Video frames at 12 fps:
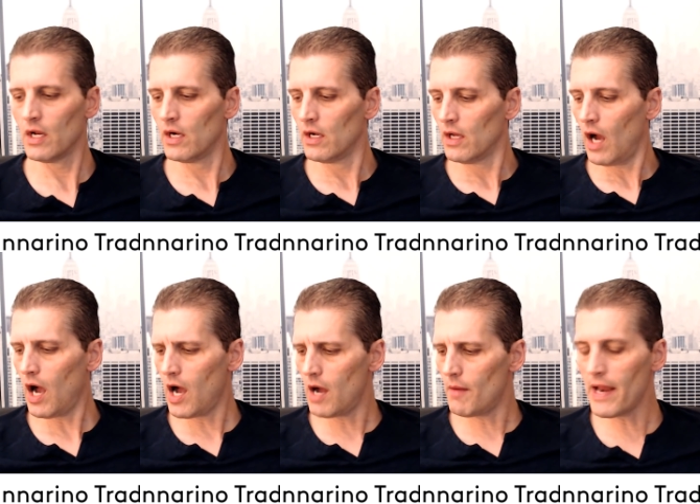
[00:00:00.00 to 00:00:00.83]
Um,
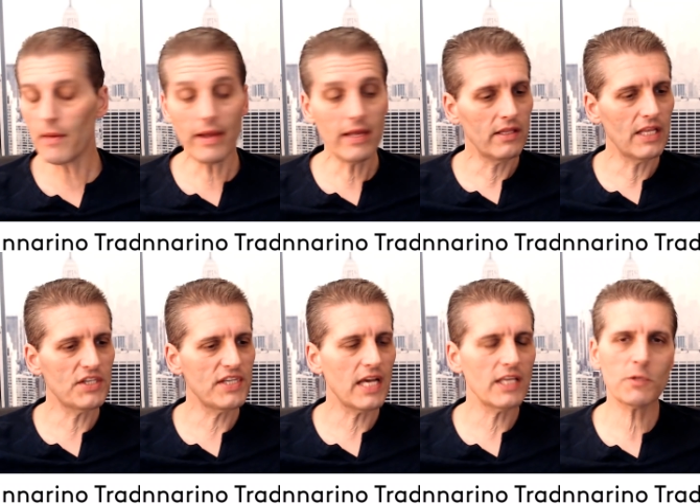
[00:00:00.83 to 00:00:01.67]
anyway, let's see how
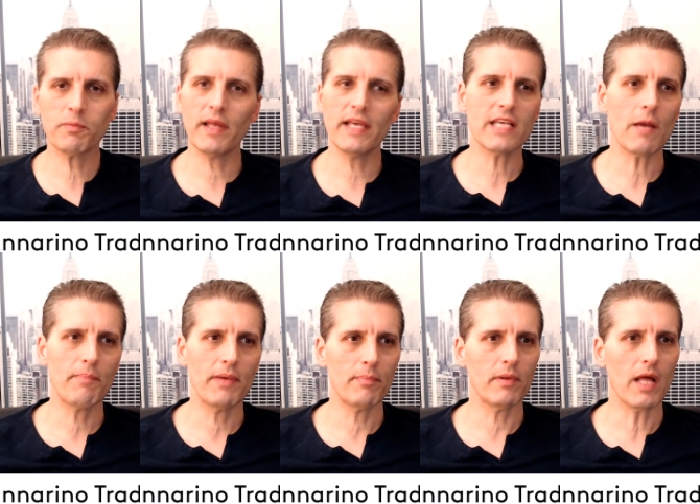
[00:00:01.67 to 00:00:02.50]
this plays out,
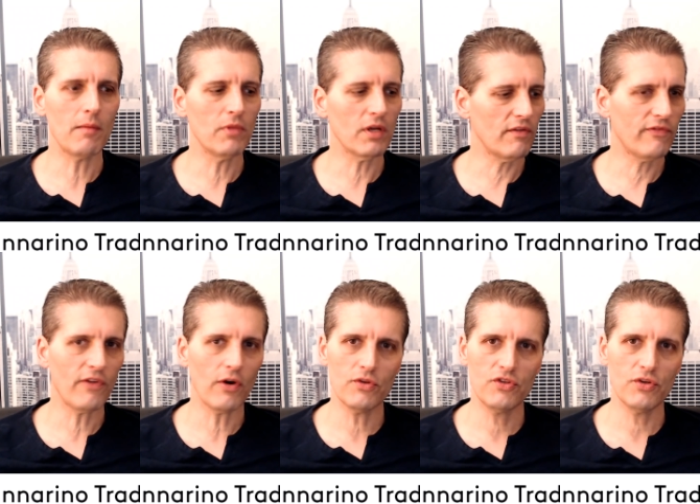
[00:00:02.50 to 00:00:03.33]
people. I'm looking forward
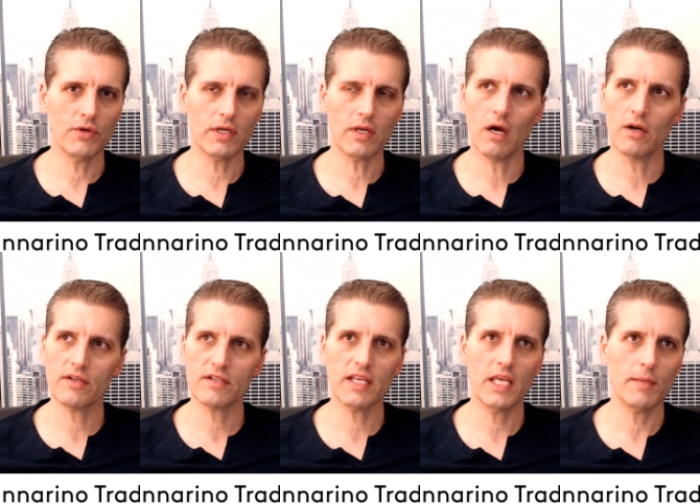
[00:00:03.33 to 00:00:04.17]
to it. Honestly,
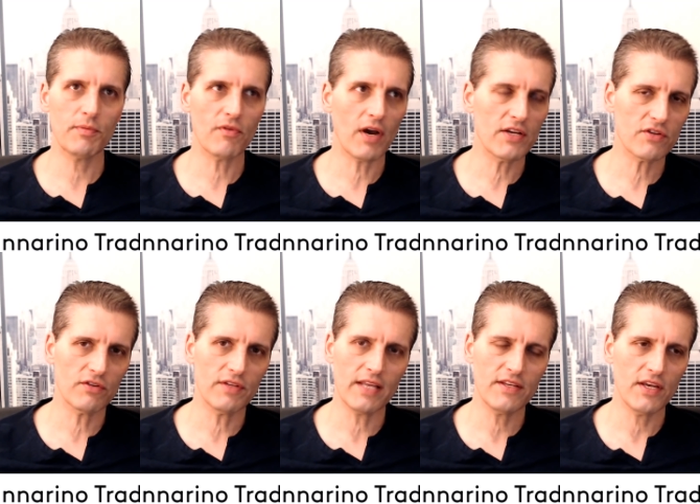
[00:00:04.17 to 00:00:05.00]
keep your eyes on that
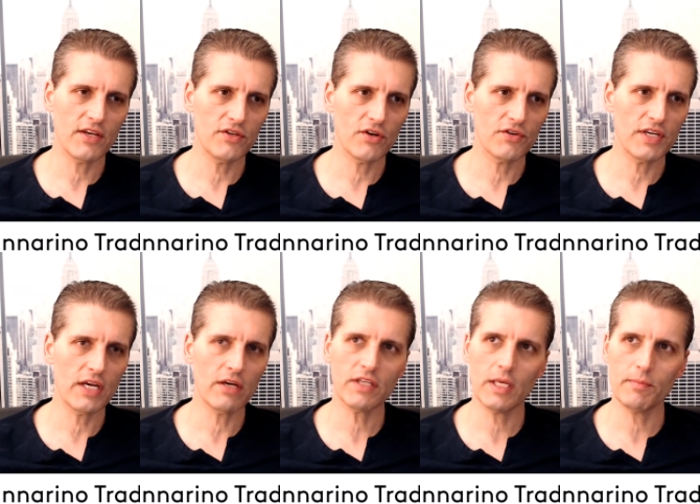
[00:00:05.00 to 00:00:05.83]
10-year yield.
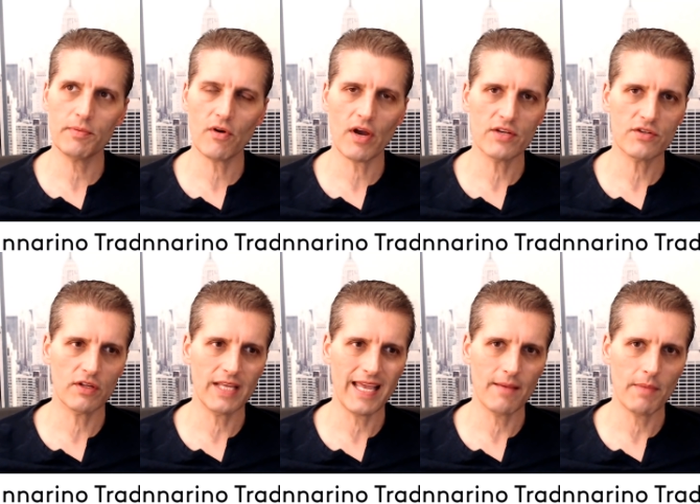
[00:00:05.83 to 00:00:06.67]
Keep your eyes on the
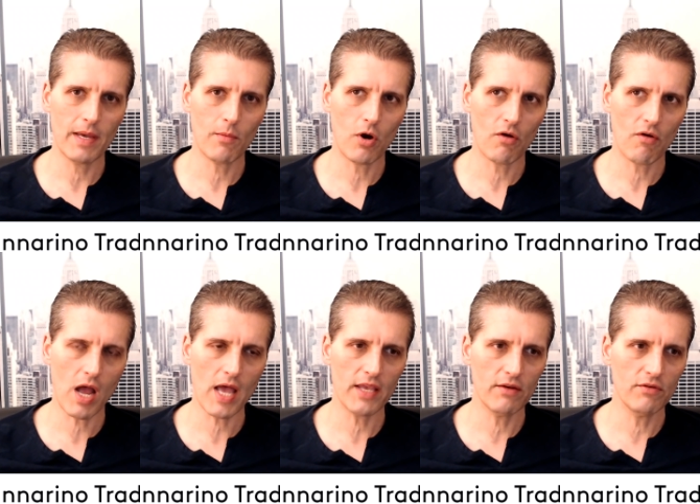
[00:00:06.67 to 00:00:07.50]
MMRI.
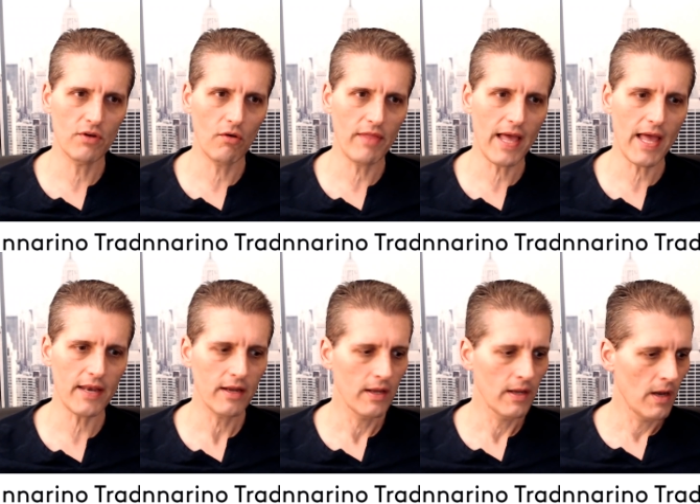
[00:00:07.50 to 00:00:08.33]
You know that.
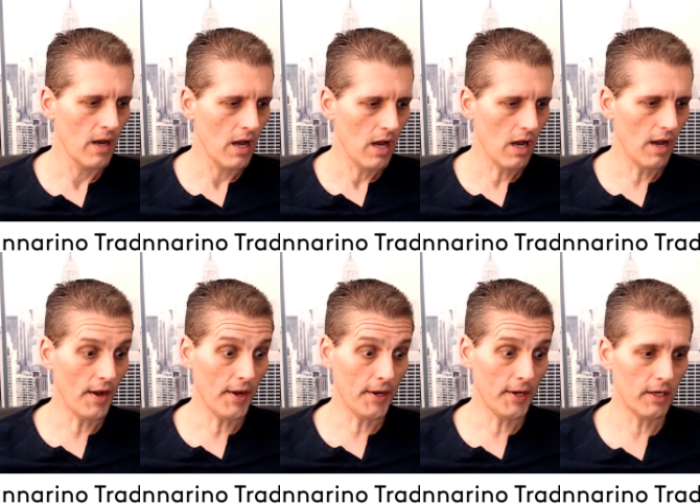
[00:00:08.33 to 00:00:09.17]

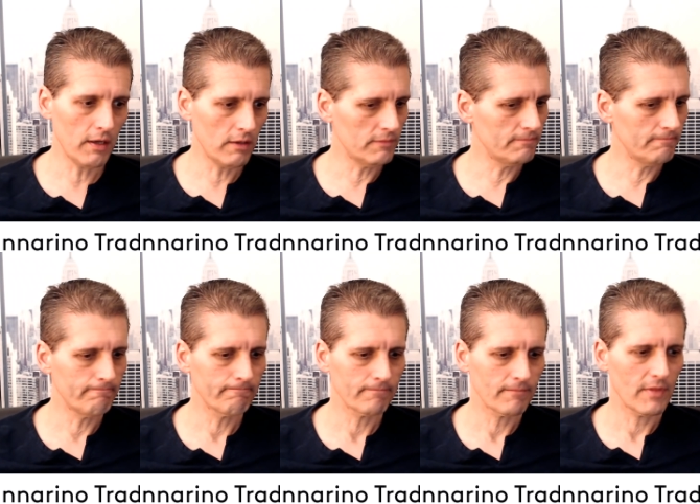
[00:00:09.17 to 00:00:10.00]
Um,
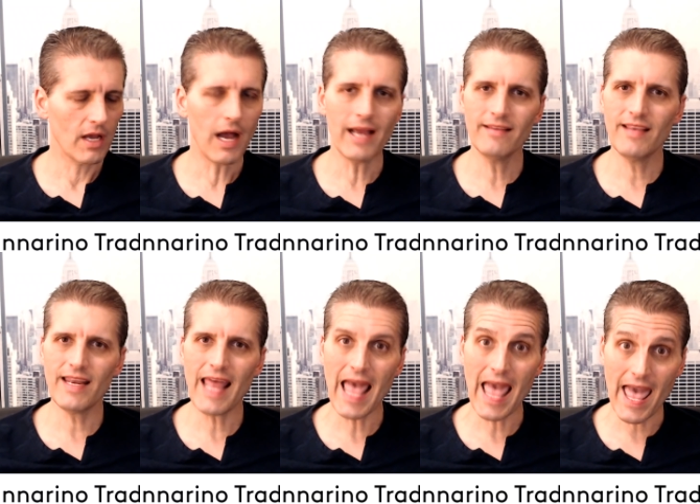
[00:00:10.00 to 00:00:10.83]
I did
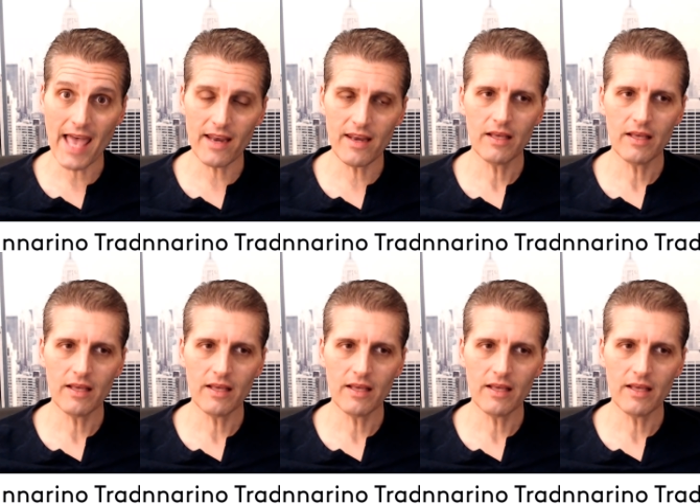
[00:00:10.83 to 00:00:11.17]
add